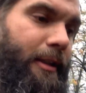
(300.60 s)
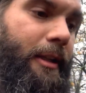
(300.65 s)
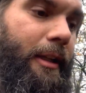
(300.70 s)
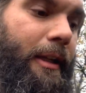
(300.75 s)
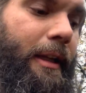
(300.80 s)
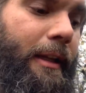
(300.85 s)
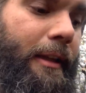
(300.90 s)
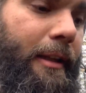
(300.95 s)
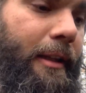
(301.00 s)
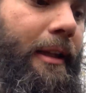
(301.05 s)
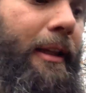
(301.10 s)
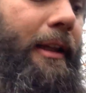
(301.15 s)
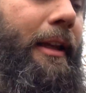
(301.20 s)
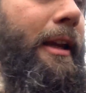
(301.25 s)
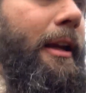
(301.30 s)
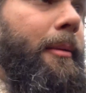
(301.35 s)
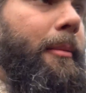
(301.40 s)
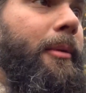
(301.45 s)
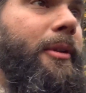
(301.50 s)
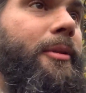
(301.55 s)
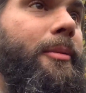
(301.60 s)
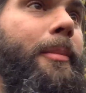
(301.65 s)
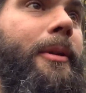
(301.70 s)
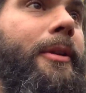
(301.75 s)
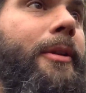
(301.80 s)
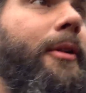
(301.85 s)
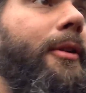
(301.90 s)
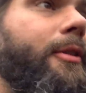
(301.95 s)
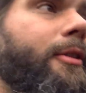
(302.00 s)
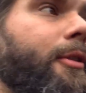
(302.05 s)
to get to the cameras,
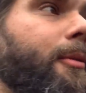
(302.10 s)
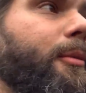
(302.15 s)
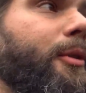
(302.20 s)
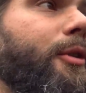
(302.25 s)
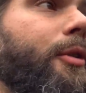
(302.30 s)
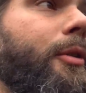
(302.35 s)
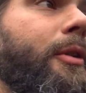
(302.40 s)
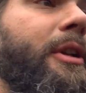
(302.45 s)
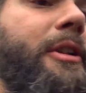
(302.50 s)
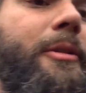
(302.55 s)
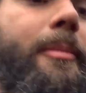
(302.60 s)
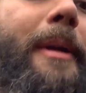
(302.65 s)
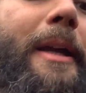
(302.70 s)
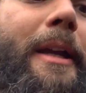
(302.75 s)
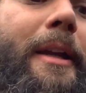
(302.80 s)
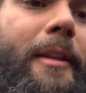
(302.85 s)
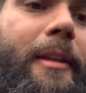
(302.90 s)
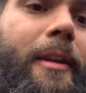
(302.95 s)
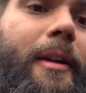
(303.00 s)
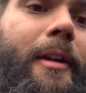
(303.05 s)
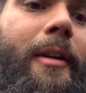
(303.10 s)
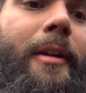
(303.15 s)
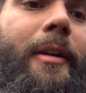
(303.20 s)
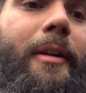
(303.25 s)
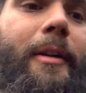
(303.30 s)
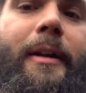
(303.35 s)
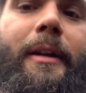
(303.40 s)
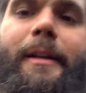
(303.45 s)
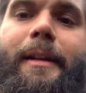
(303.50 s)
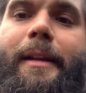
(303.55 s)
but there's some trees back
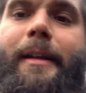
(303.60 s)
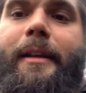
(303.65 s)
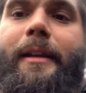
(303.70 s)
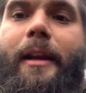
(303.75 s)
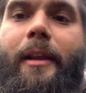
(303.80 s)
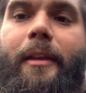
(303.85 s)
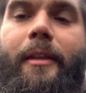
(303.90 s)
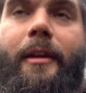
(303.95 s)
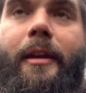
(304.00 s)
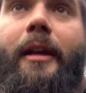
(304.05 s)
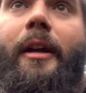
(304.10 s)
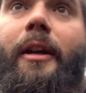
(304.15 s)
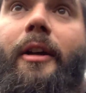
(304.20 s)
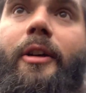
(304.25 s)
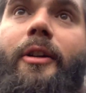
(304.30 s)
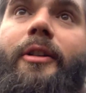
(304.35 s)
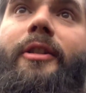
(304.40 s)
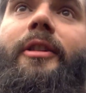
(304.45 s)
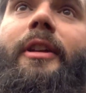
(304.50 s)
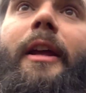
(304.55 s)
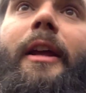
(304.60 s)
there that I think I could